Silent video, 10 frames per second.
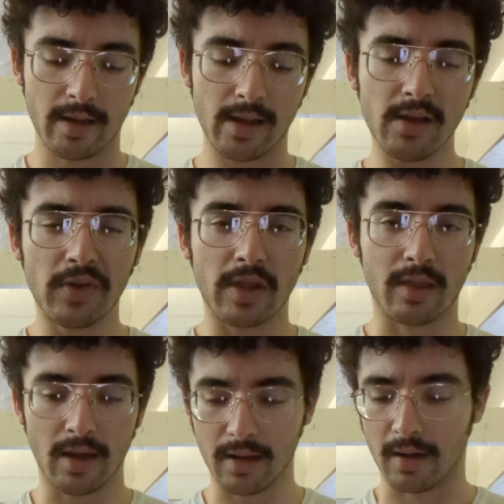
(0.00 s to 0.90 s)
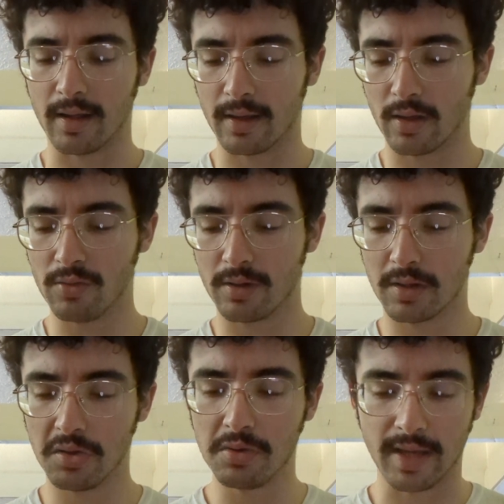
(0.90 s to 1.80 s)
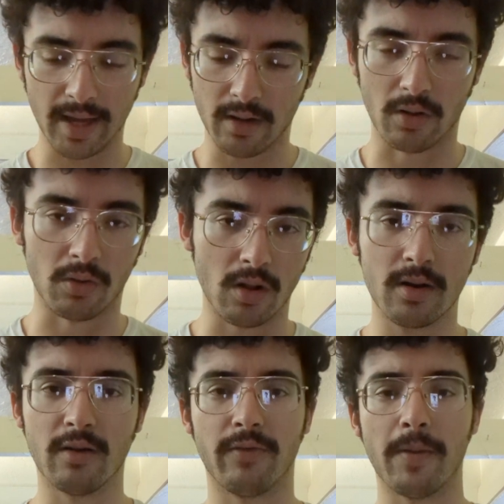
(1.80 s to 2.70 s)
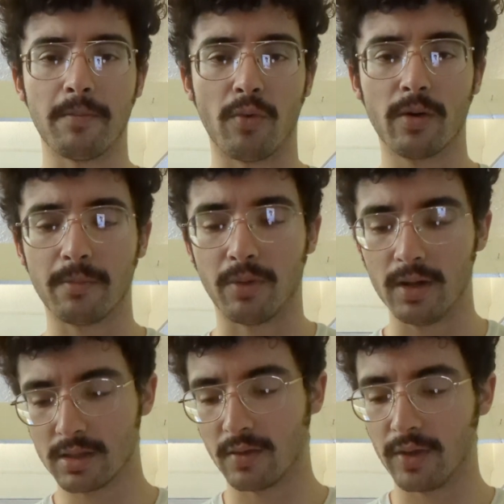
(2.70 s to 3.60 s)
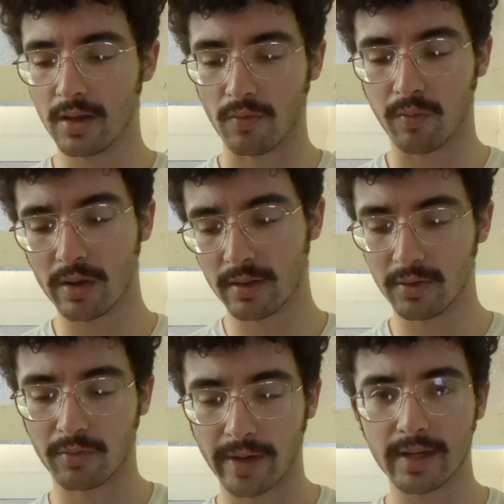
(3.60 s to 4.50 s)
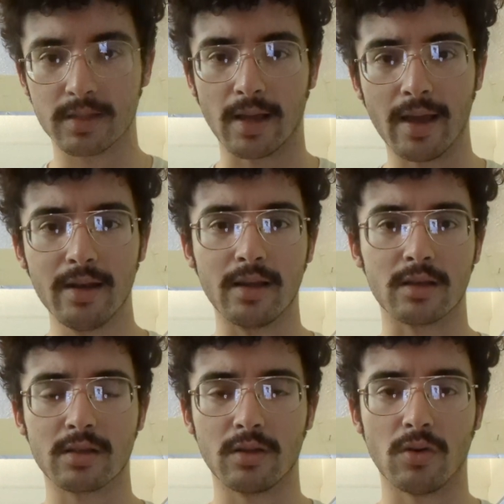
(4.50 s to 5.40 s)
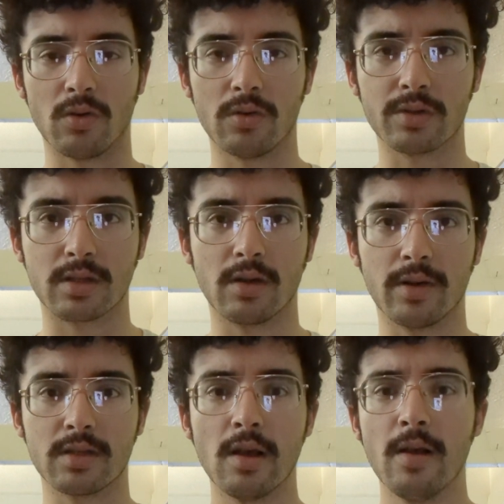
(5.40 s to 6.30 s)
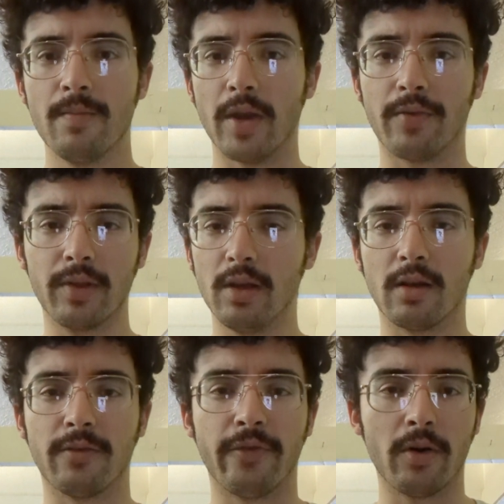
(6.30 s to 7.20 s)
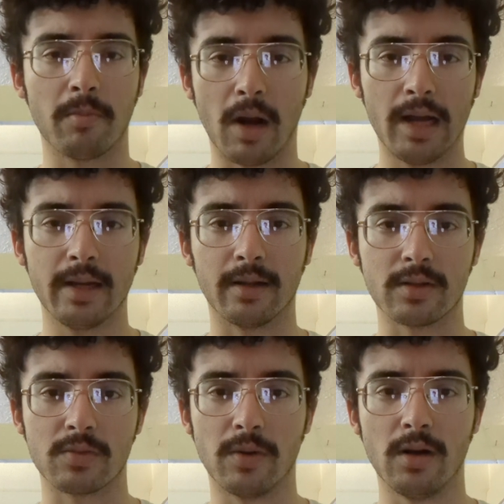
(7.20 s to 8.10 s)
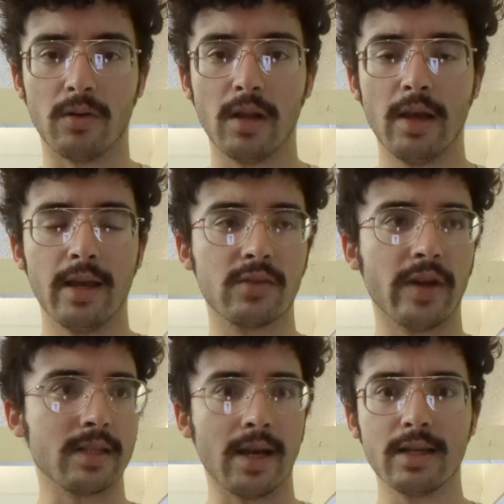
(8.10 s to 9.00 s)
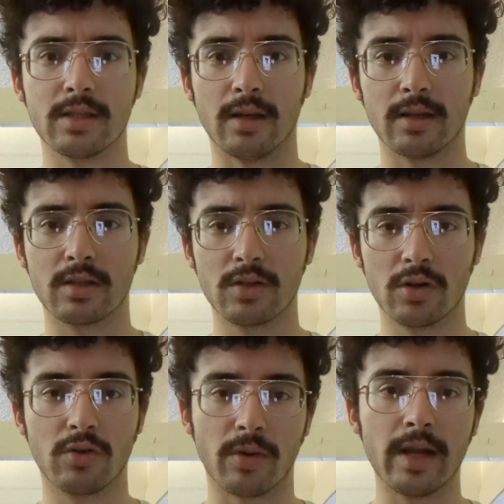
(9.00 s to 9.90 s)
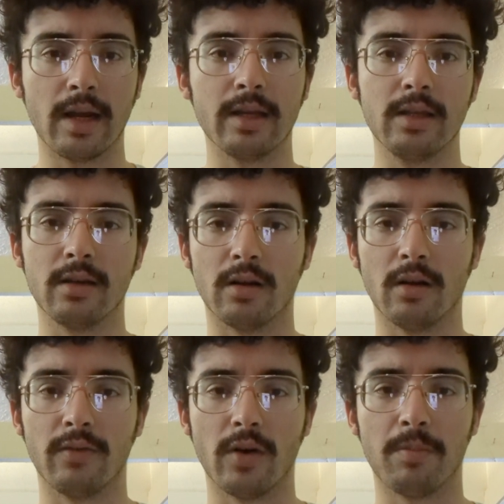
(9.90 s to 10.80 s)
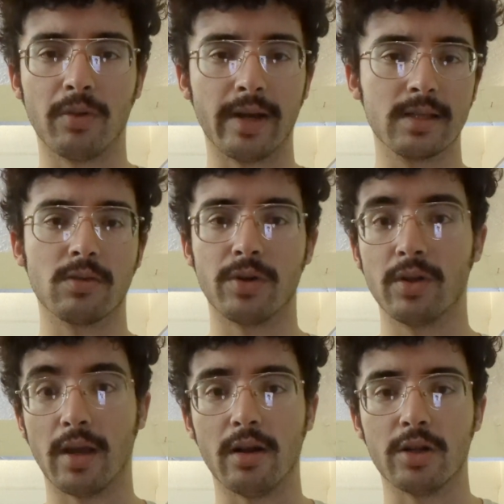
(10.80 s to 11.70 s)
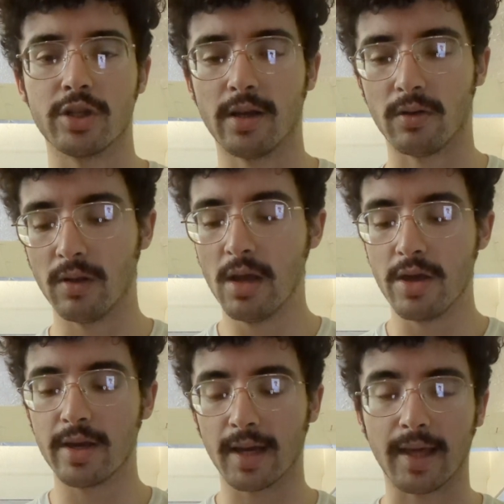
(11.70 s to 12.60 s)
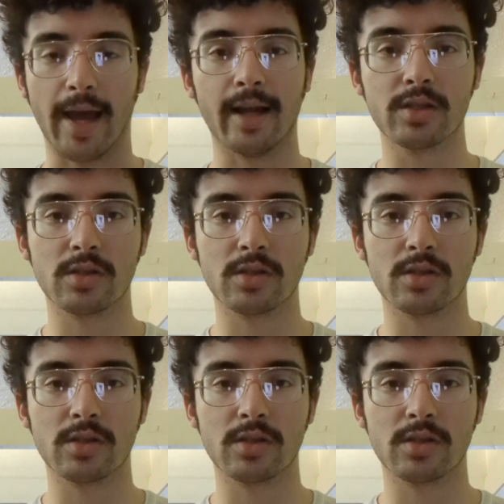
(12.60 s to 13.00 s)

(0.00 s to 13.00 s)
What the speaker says: even then, like, you get a lot of important plot stuff. You get one of the greatest endings in the whole series. Everything in Farm Mining as well is fantastic. It's such a great idea of a place where you cannot channel. You get Cad